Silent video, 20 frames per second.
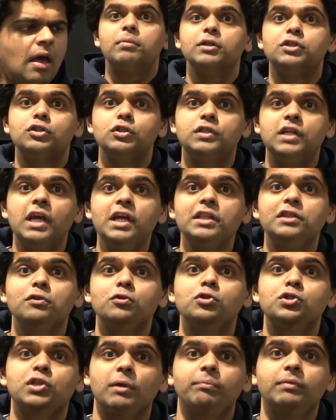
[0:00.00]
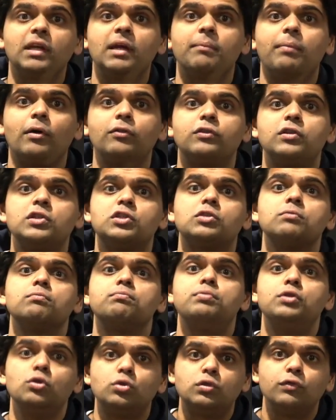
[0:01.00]
But today, there's something about this
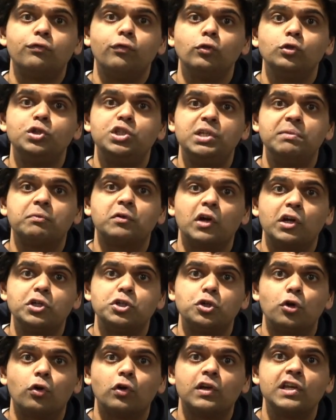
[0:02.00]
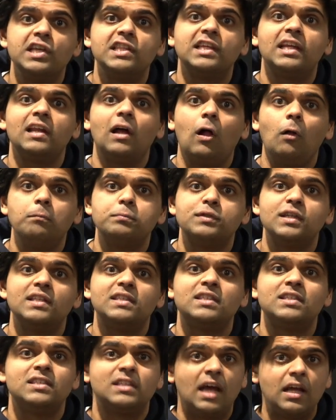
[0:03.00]
beautiful Jeep Grand Cherokee that helps
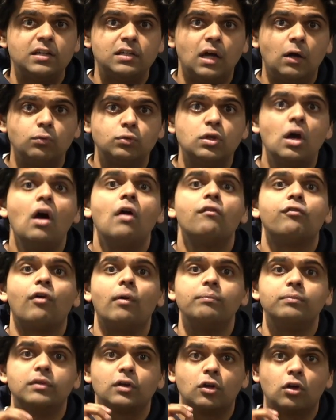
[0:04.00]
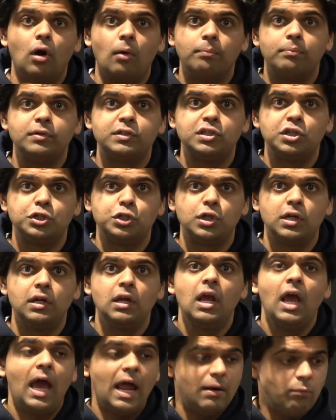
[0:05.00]
it stand out from the competition,
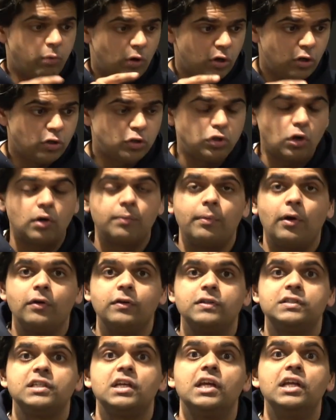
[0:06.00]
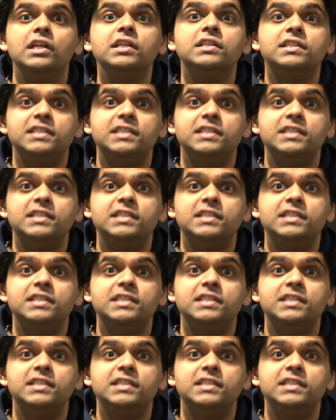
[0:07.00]
and we're going to talk about it in